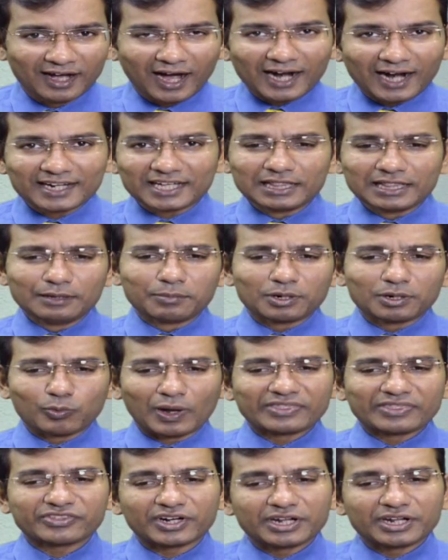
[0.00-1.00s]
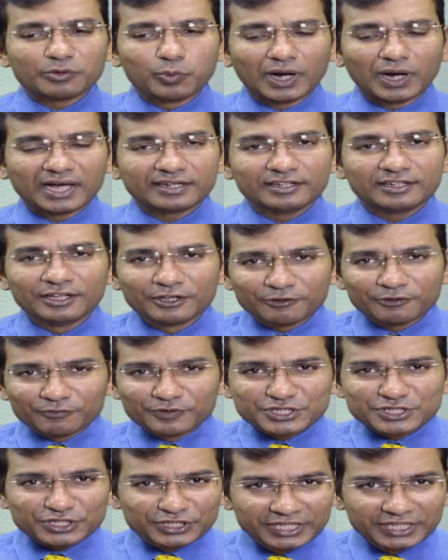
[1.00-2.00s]
Article number 131,
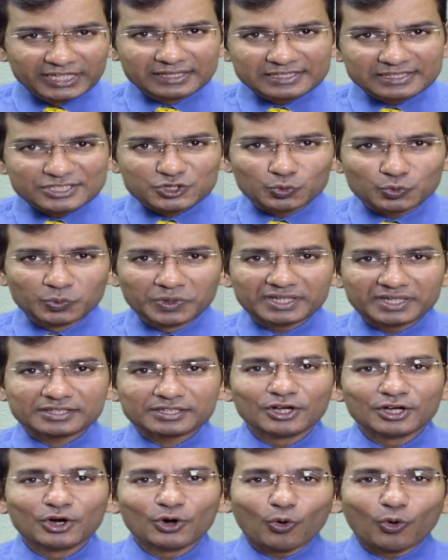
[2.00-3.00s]
which deals with